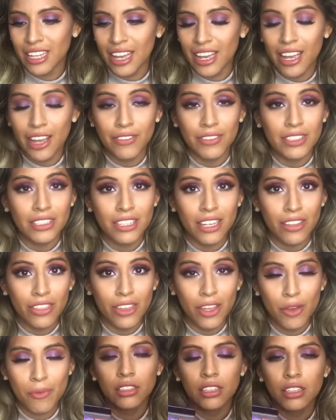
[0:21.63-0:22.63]
I haven't done
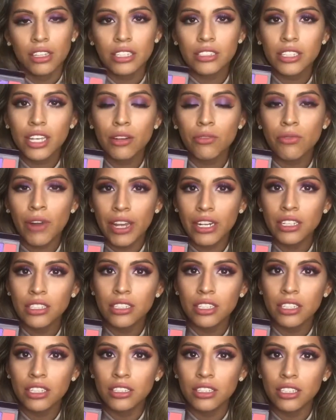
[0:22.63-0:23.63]
them. Let's get right
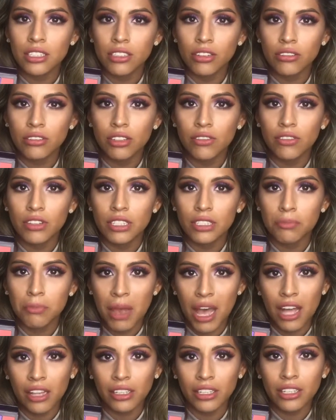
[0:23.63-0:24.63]
into the details of this
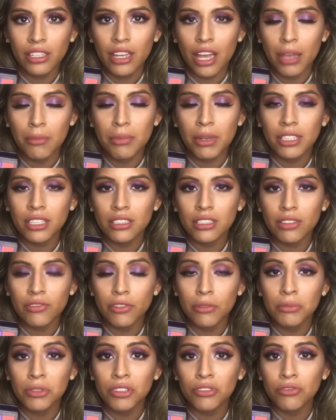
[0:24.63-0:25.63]
palette. I picked this up
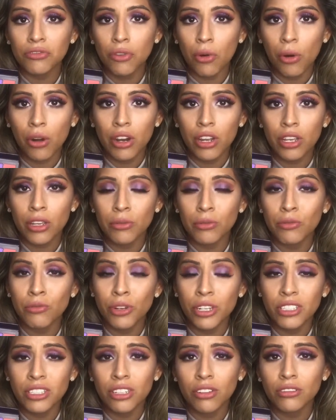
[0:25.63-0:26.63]
from Sephora. It
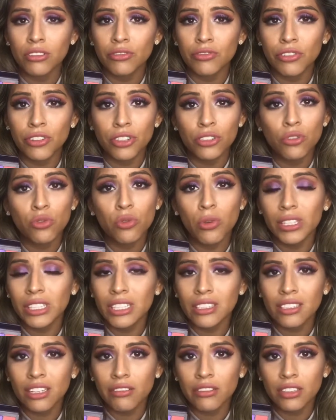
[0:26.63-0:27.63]
retailed for
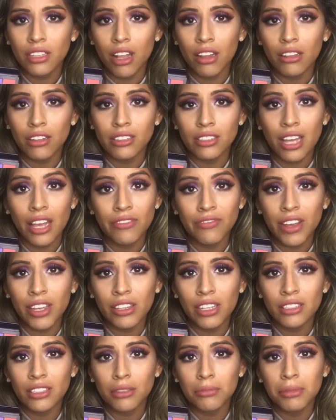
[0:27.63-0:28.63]
$27. I find
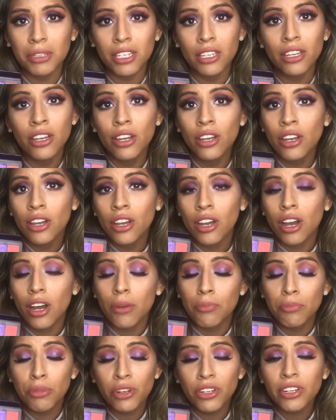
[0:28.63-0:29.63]
that to be a
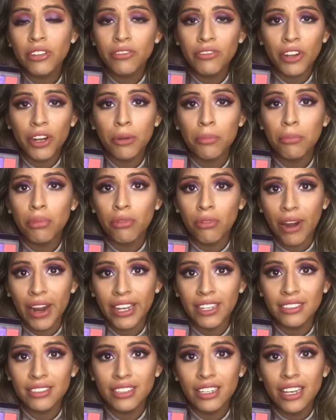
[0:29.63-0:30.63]
pretty fair
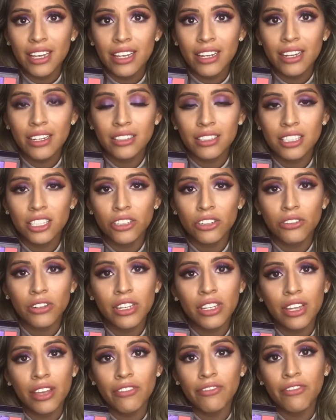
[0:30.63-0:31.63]
price,
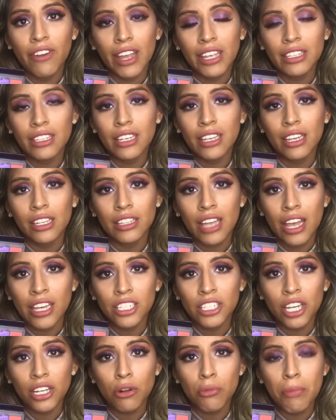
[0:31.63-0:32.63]
considering that finding an
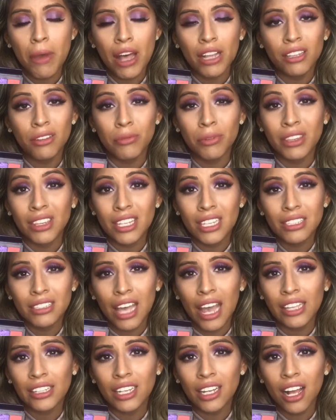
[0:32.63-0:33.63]
eyeshadow palette with these
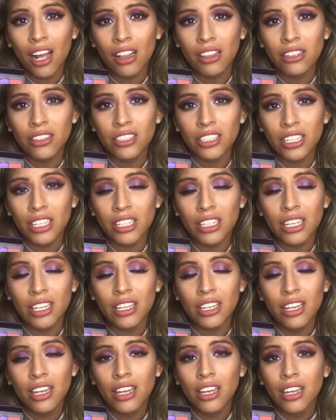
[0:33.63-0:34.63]
kind of colors in it